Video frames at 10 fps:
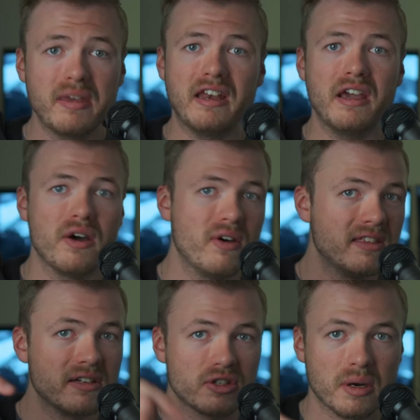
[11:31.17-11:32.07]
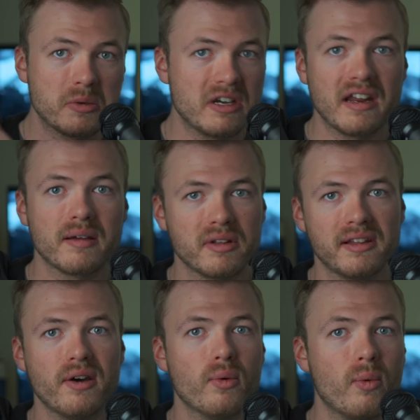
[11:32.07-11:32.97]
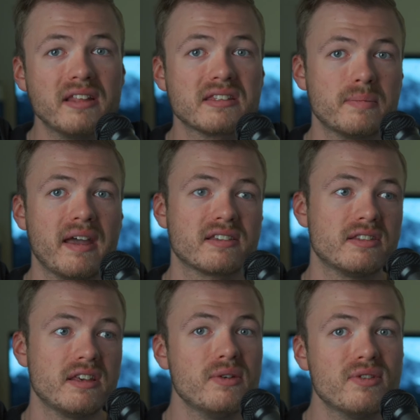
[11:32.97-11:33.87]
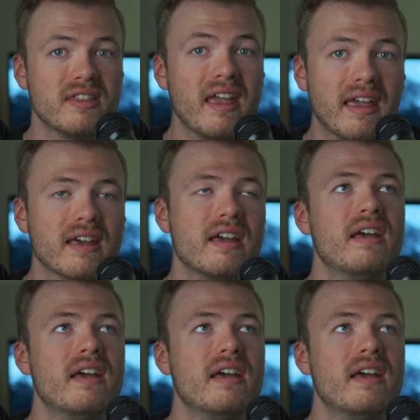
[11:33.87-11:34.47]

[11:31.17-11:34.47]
me know in the description down below what specs you think